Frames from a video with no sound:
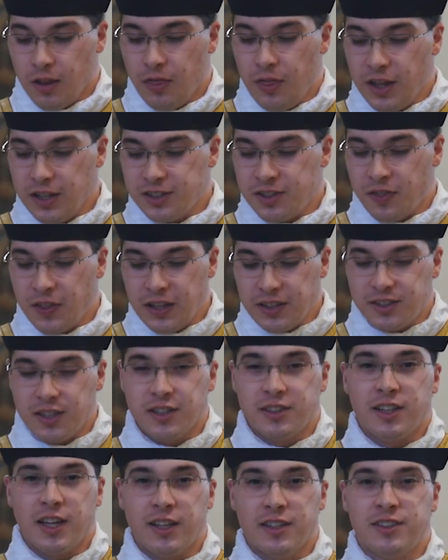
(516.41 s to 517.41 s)
This
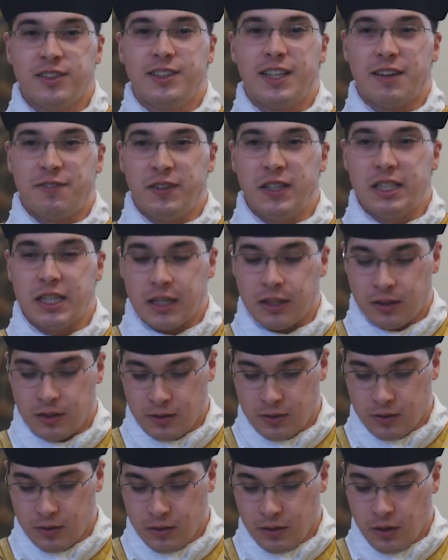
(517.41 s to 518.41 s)
thesis is de fide.
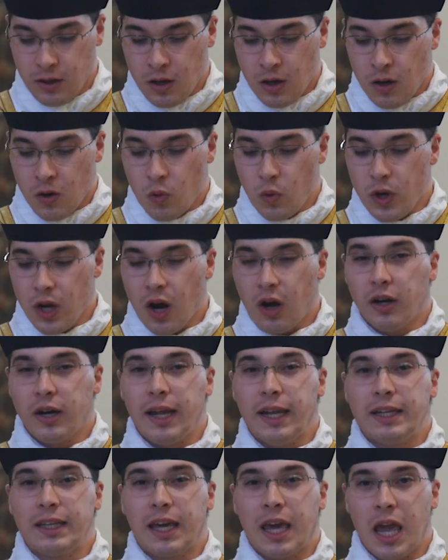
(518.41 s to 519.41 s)
We are
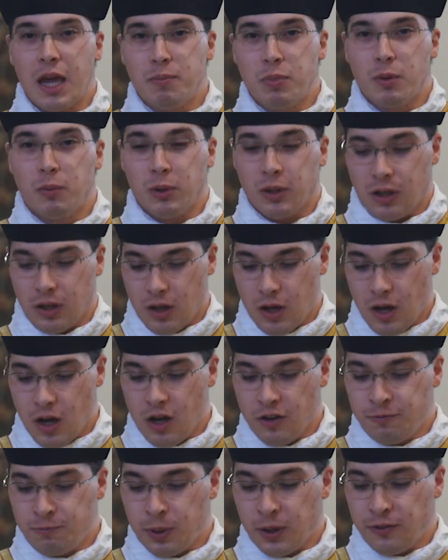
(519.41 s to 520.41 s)
incapable
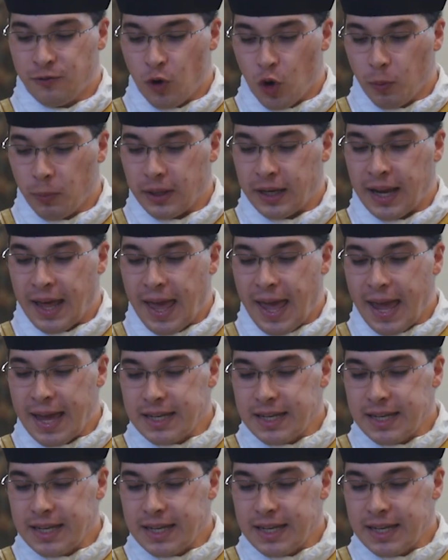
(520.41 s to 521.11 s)
of performing